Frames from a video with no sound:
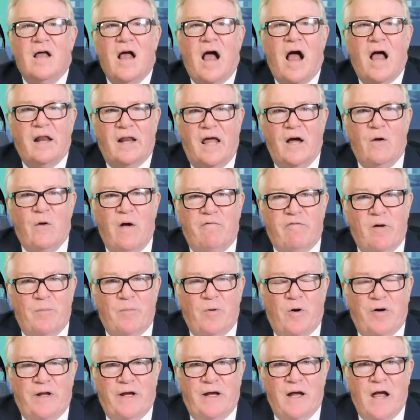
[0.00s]
Hello,
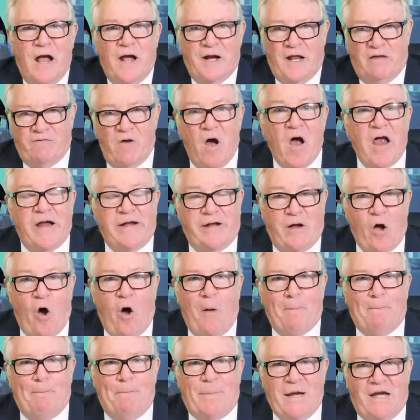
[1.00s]
everybody, and have I
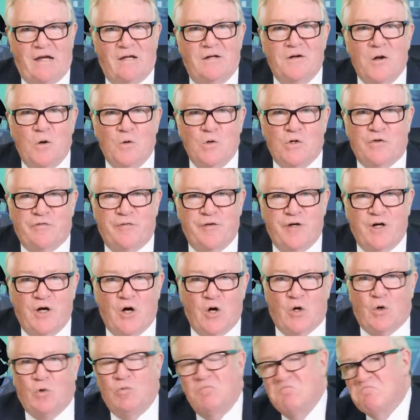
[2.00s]
got big news for
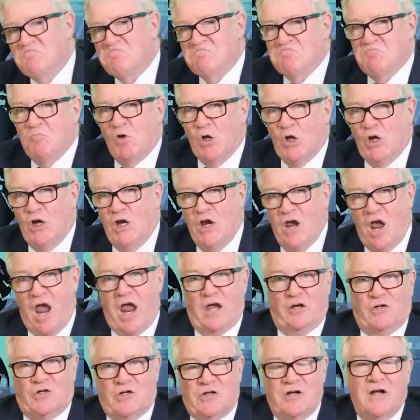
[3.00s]
you?
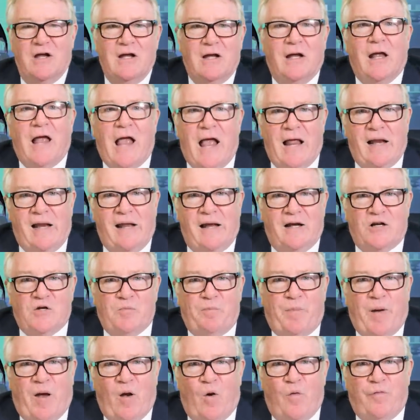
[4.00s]
Yes, Alex
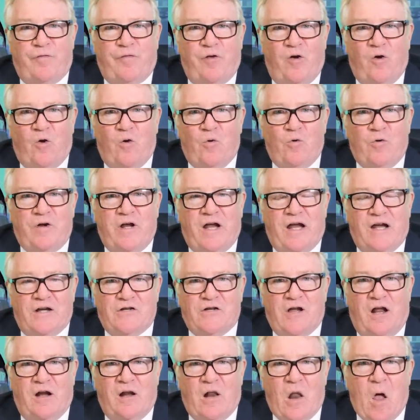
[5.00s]
Belfield
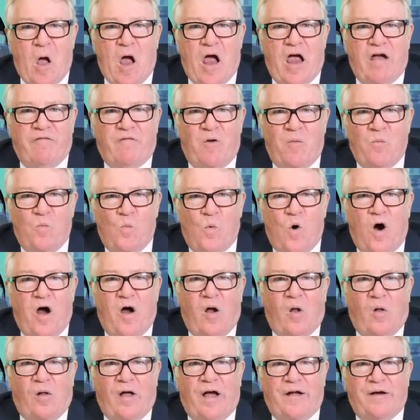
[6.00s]
is alive and
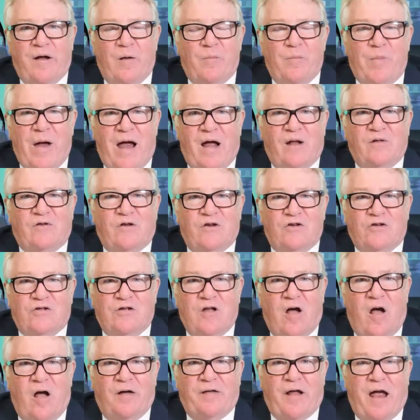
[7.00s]
well and about to
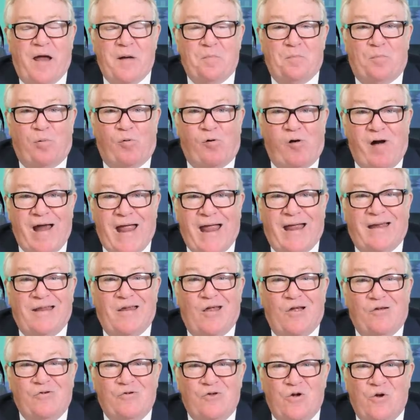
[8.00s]
start a
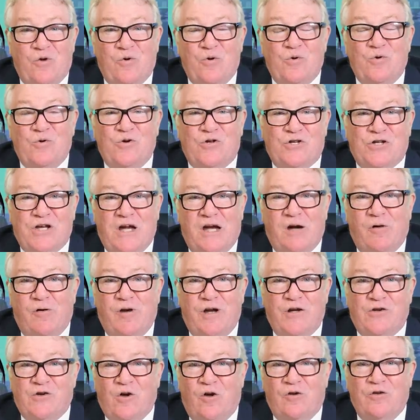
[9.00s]
brand new
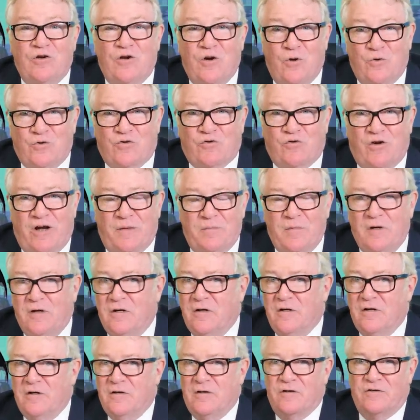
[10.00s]
series on Ustreme.
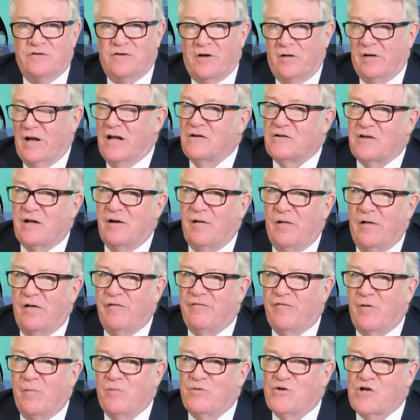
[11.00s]
So let's hear
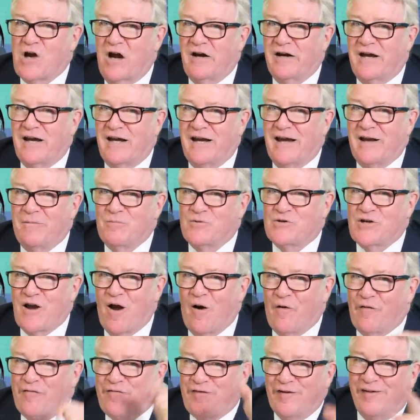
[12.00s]
it from Chunky
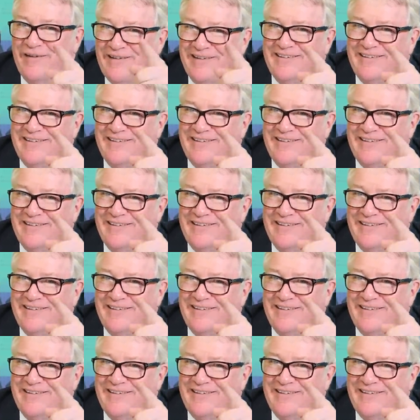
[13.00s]
himself.